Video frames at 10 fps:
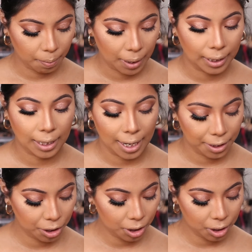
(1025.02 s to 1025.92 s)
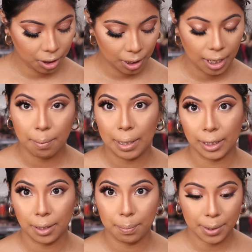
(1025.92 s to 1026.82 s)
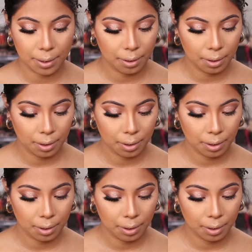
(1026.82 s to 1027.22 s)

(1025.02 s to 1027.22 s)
my lashes and my lips.